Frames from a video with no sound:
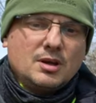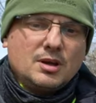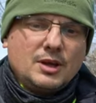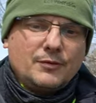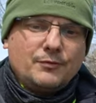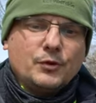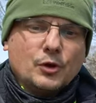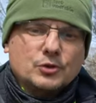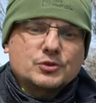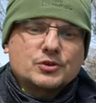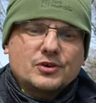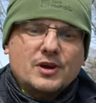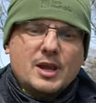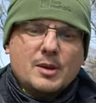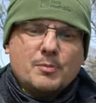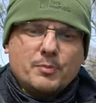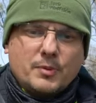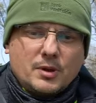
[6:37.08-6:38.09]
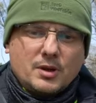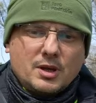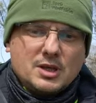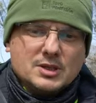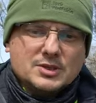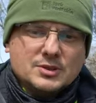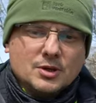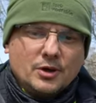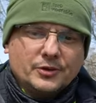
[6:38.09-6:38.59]
If your trip
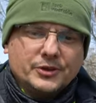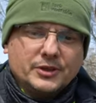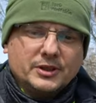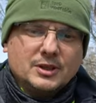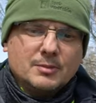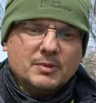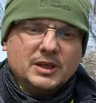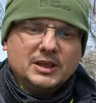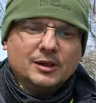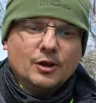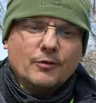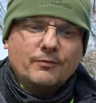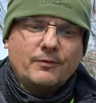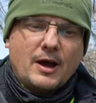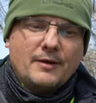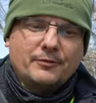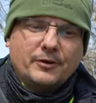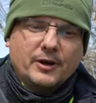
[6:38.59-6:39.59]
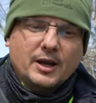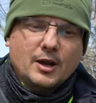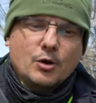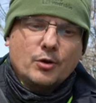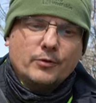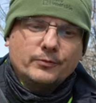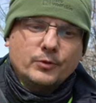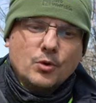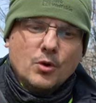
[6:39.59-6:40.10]
is not in the middle of Africa,
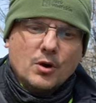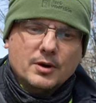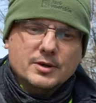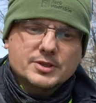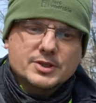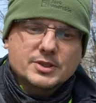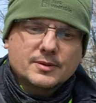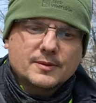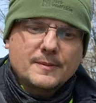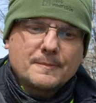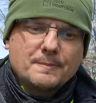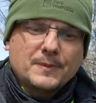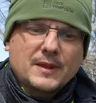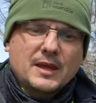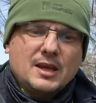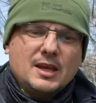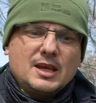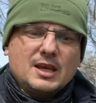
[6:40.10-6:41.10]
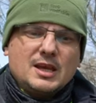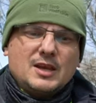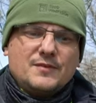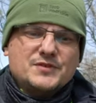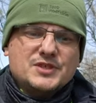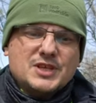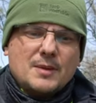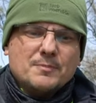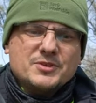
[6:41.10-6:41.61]
of course. If
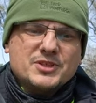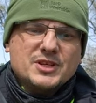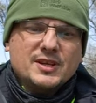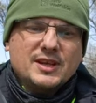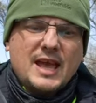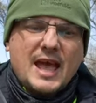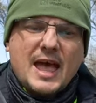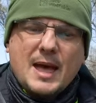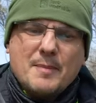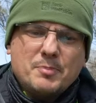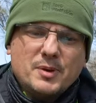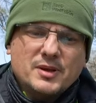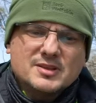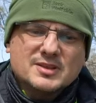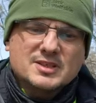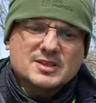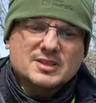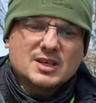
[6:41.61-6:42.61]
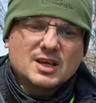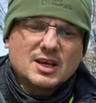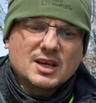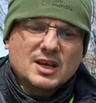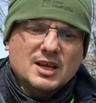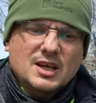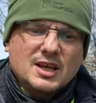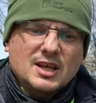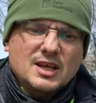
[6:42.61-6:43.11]
something happens,
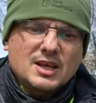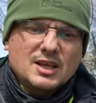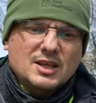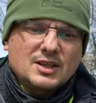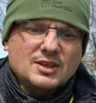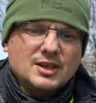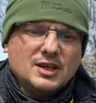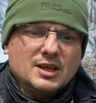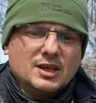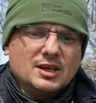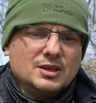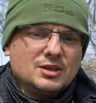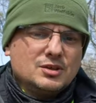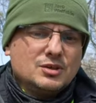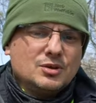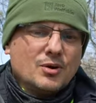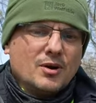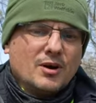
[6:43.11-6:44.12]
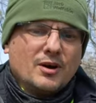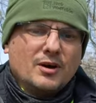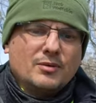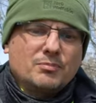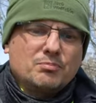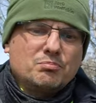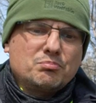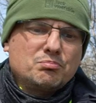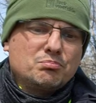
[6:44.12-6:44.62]
then you're
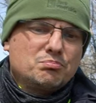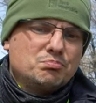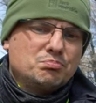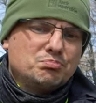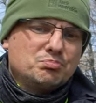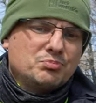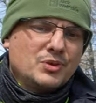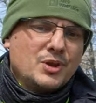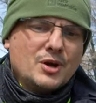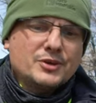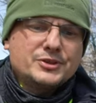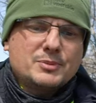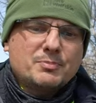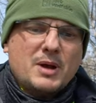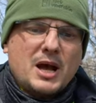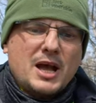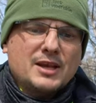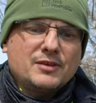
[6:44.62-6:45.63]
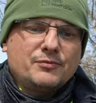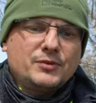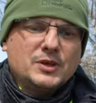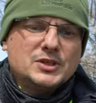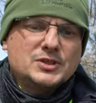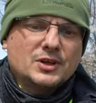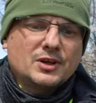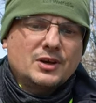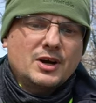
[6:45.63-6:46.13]
not a bike
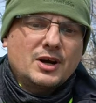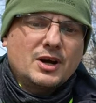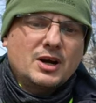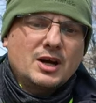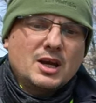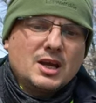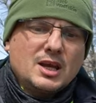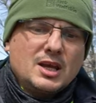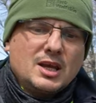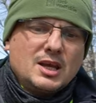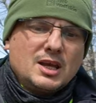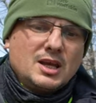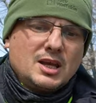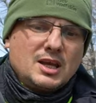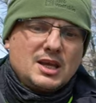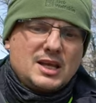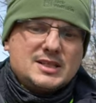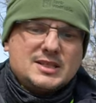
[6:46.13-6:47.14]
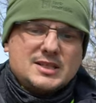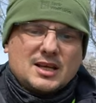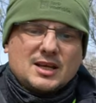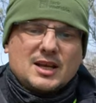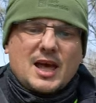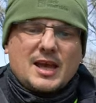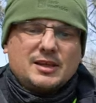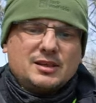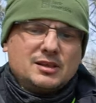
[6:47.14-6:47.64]
fitter, it's
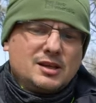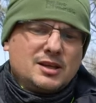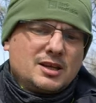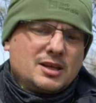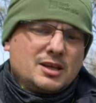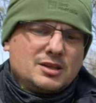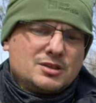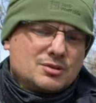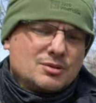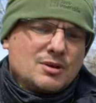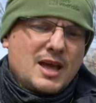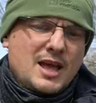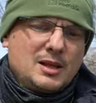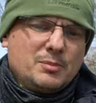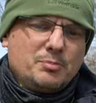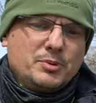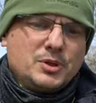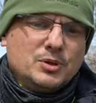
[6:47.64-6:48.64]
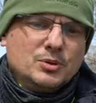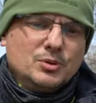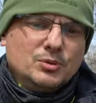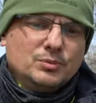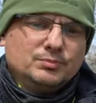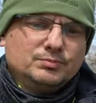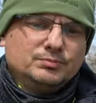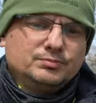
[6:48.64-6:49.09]
unlikely to help you.